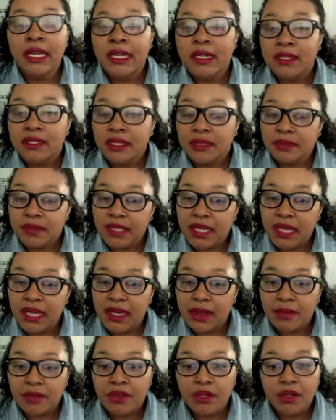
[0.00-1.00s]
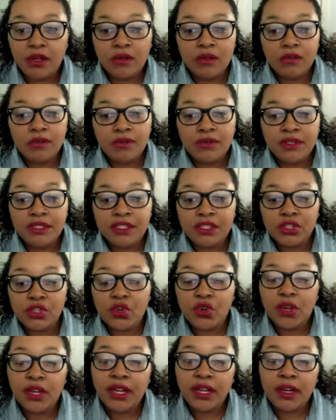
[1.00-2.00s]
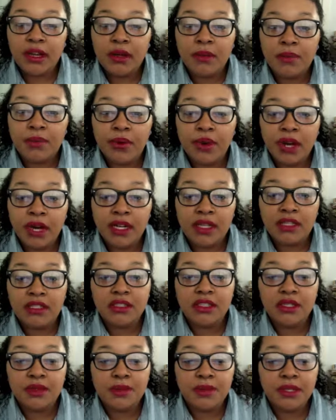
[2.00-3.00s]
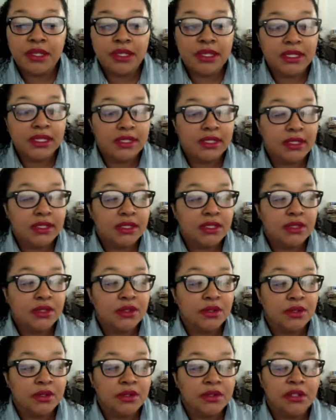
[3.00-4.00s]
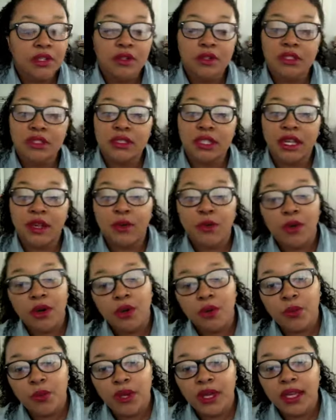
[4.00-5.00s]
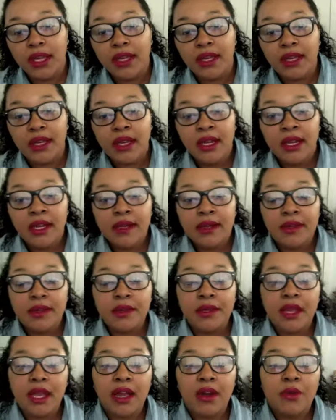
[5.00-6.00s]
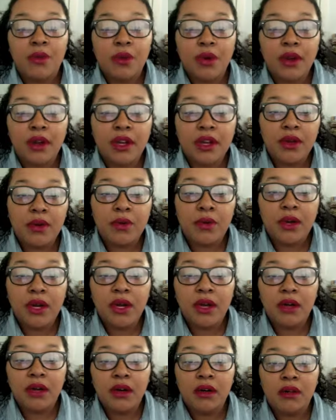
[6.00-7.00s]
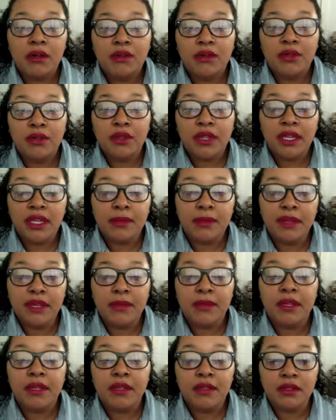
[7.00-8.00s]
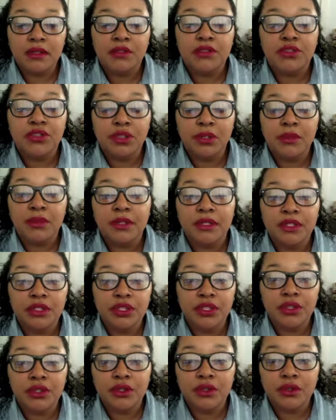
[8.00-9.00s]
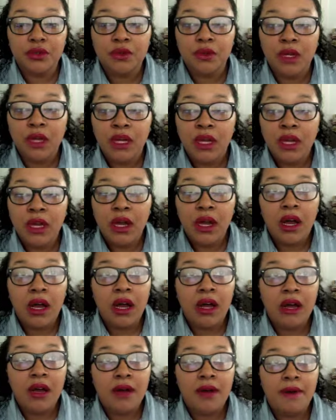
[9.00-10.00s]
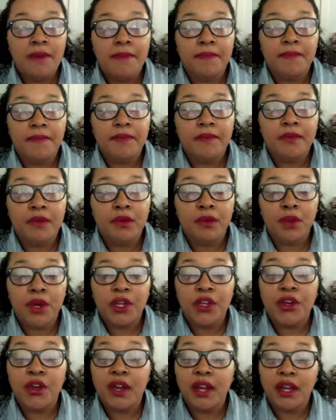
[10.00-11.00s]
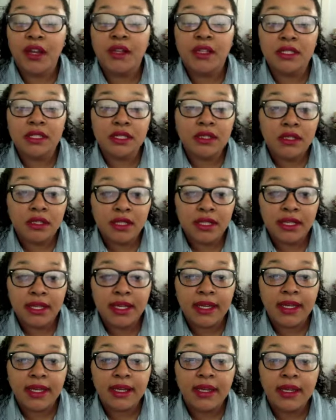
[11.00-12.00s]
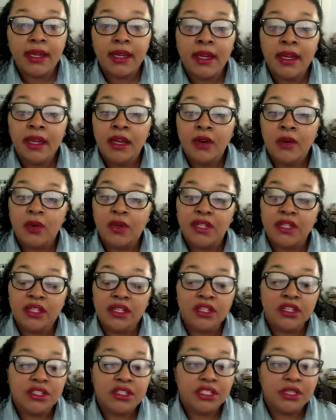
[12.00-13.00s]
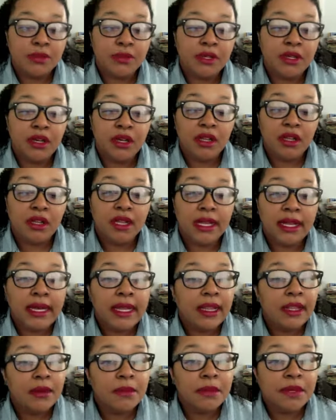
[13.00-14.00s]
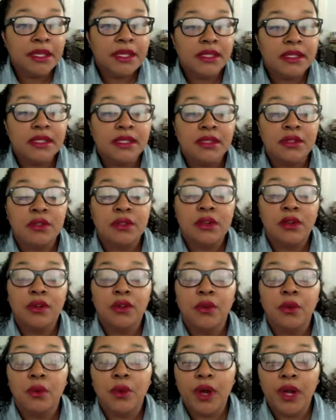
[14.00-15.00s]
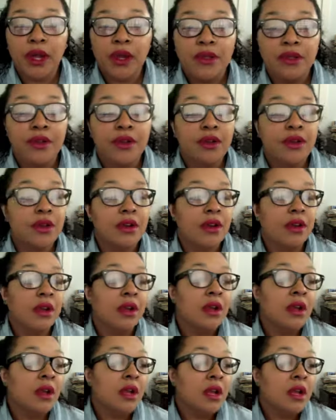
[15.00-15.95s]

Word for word: sometimes don't discredit a product just because you notice like one week it's not working well. You think maybe contributing to um, the way your hair is looking when it could just be other elements, you know, the weather,